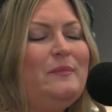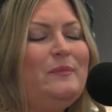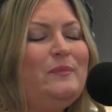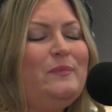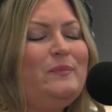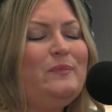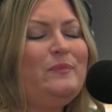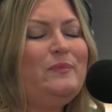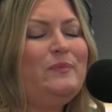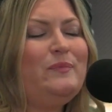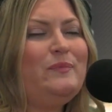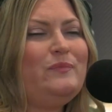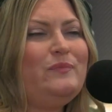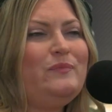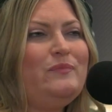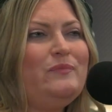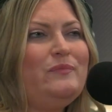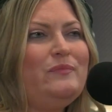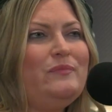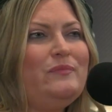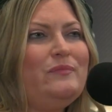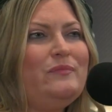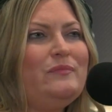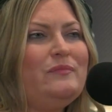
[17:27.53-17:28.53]

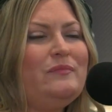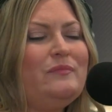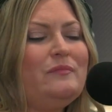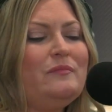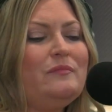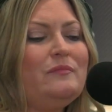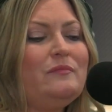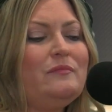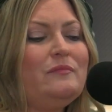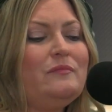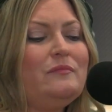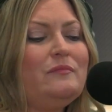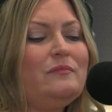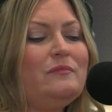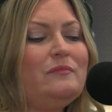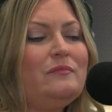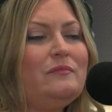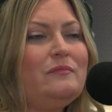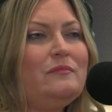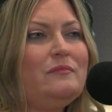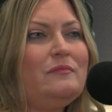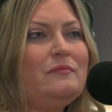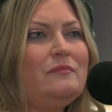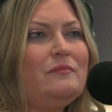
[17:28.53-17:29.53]

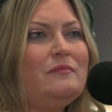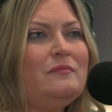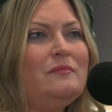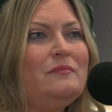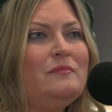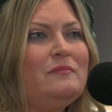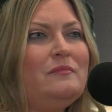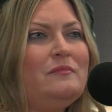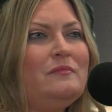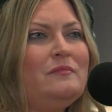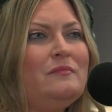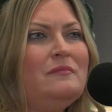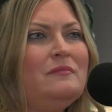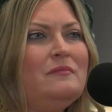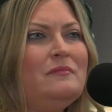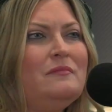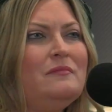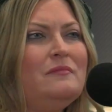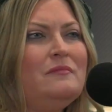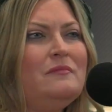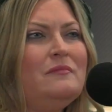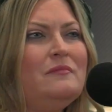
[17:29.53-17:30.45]
No words are spoken by the person on screen.